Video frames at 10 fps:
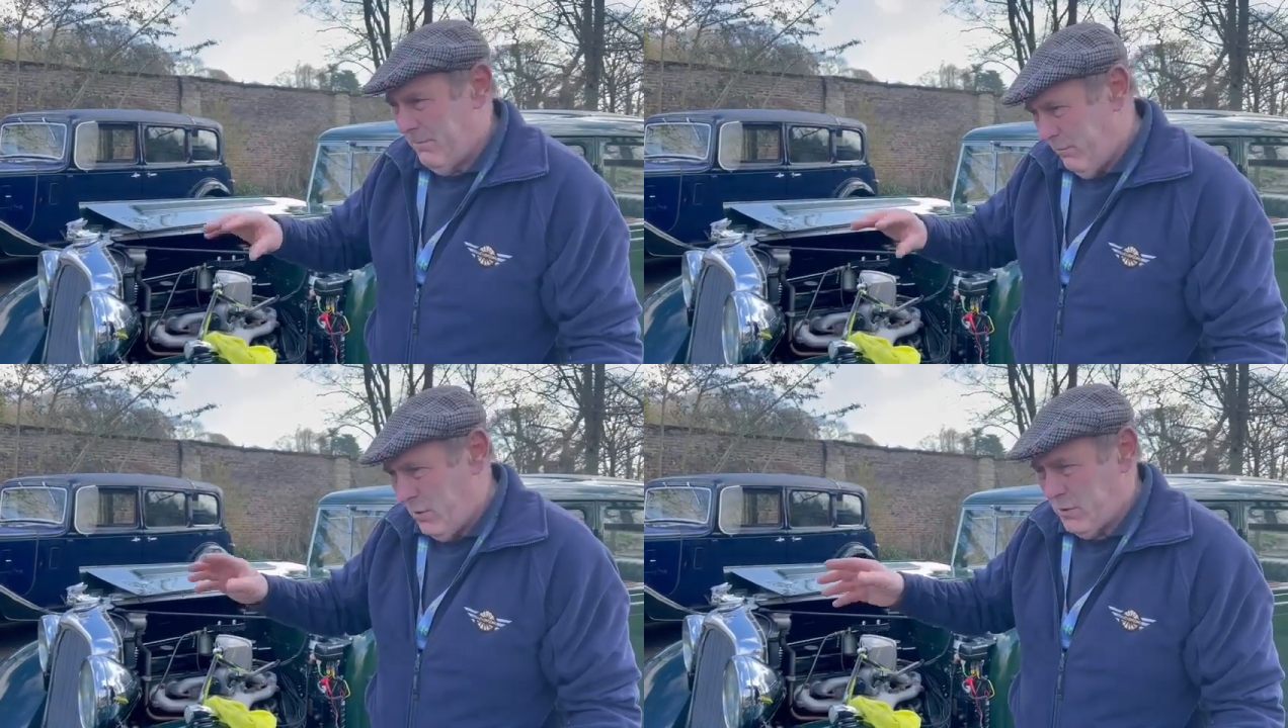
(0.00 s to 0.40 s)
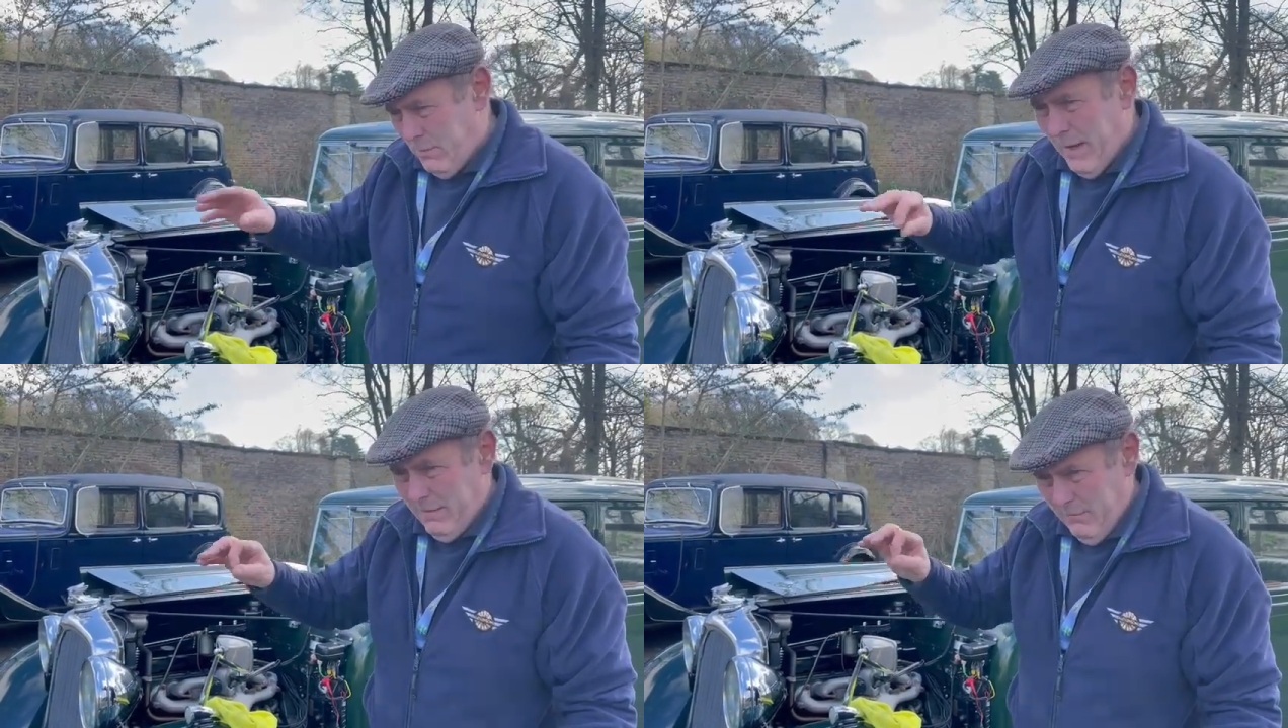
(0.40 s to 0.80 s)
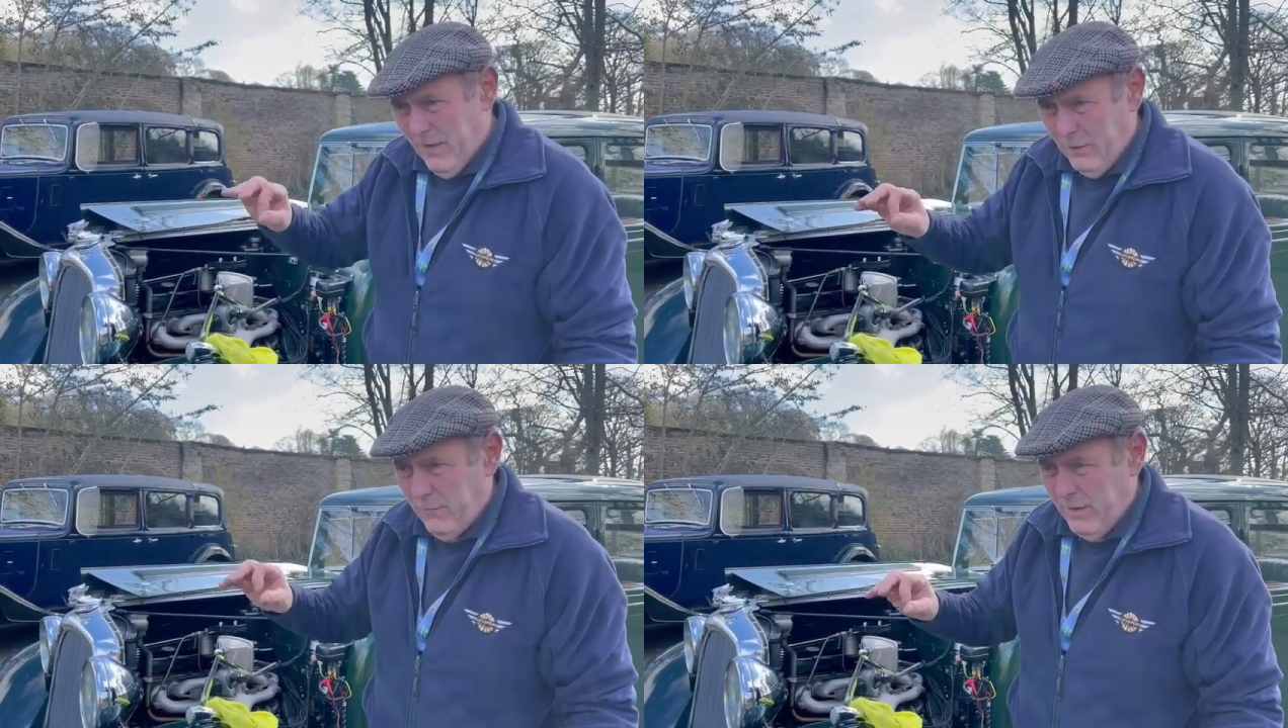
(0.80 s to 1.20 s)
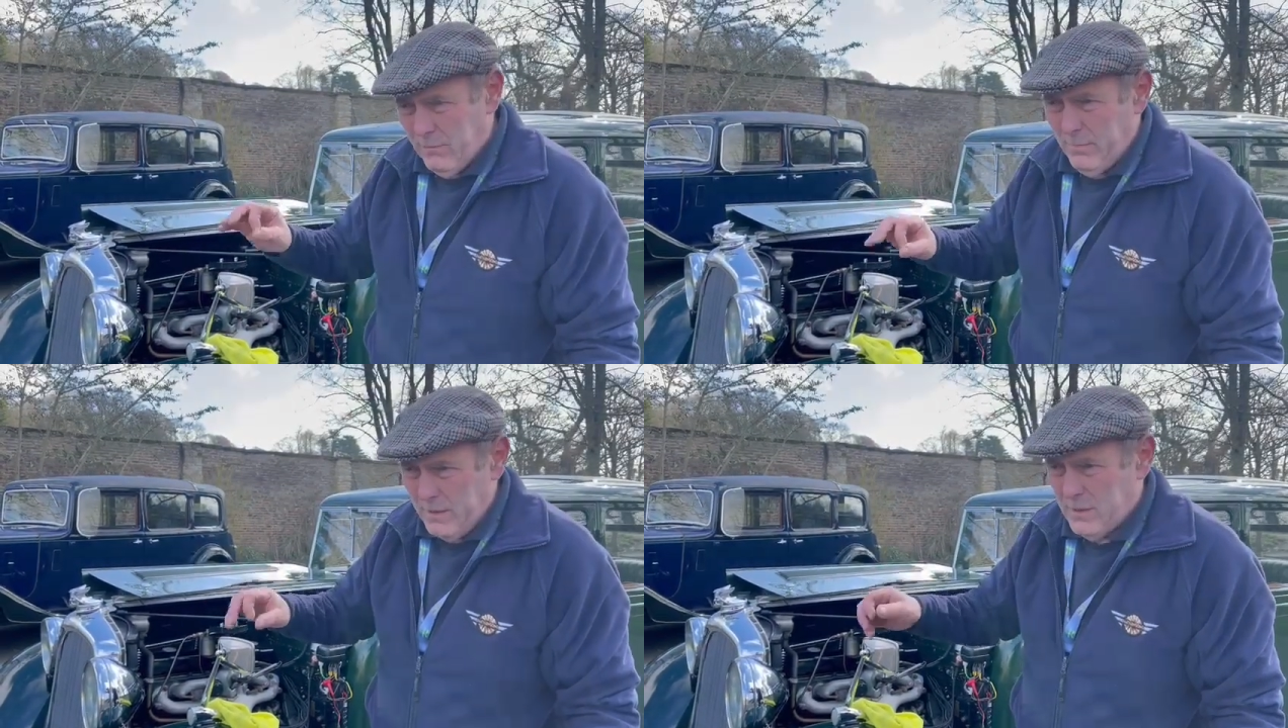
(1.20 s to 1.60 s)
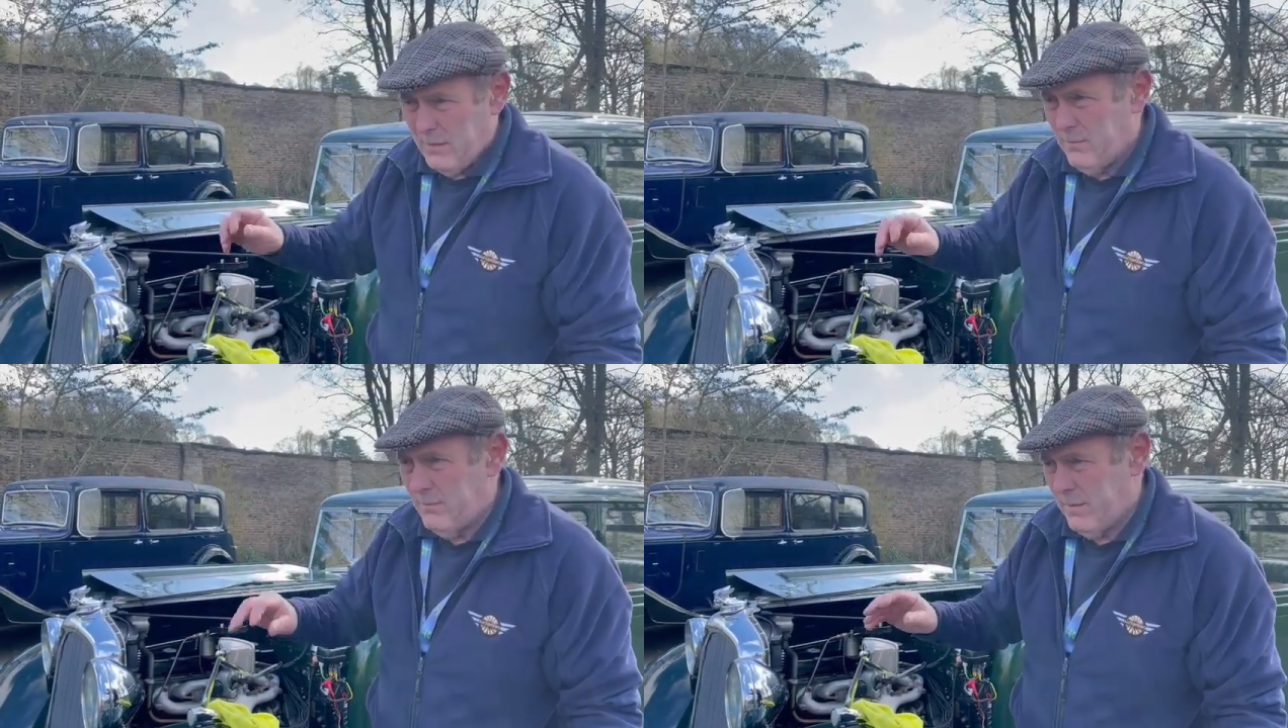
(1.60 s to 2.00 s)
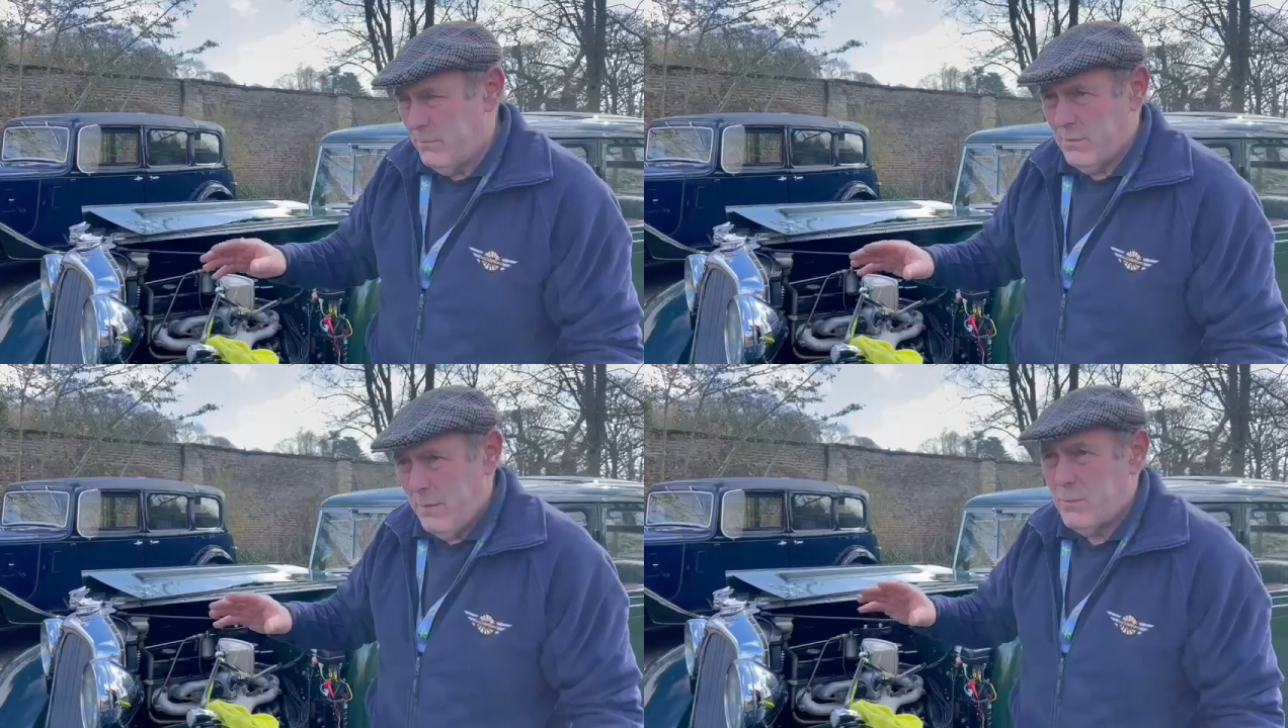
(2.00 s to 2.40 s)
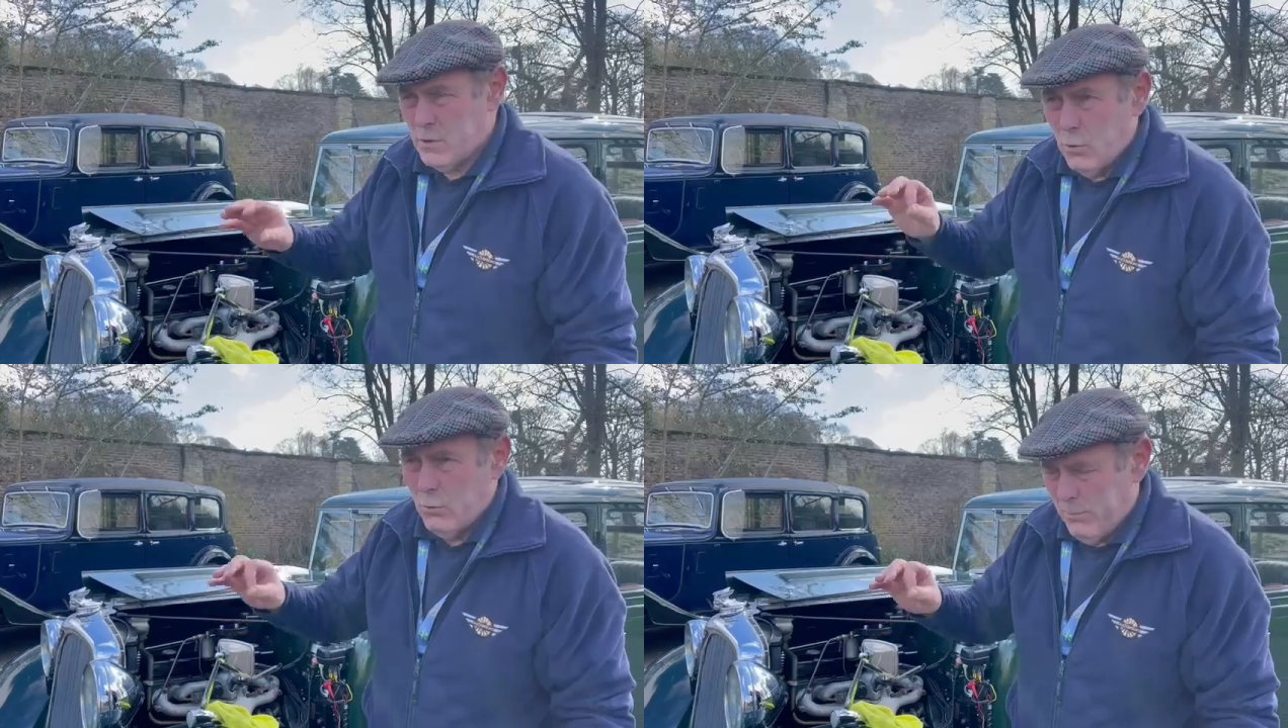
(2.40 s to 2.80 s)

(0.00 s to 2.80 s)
because the paint fell off it, or basically it was stored